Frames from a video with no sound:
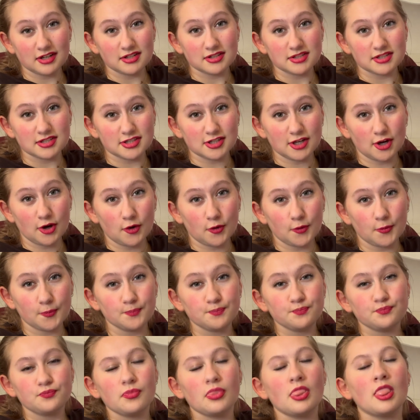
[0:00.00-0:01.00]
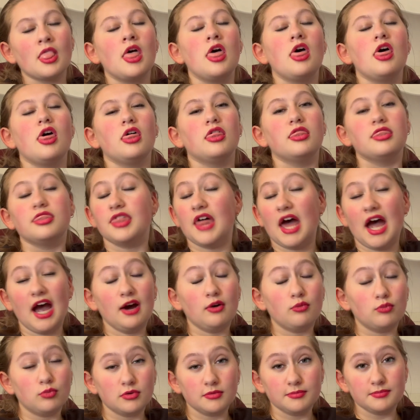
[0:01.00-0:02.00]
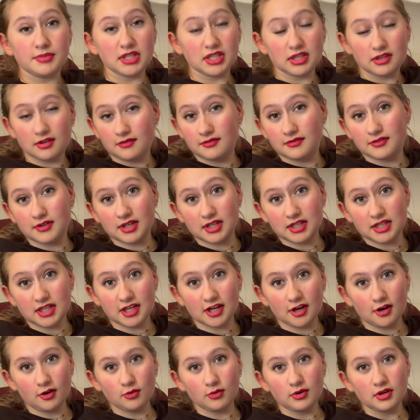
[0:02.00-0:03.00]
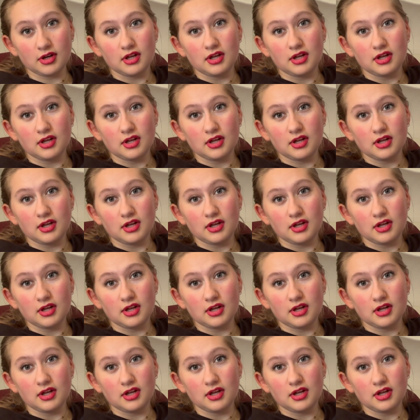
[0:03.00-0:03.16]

So that will be the video.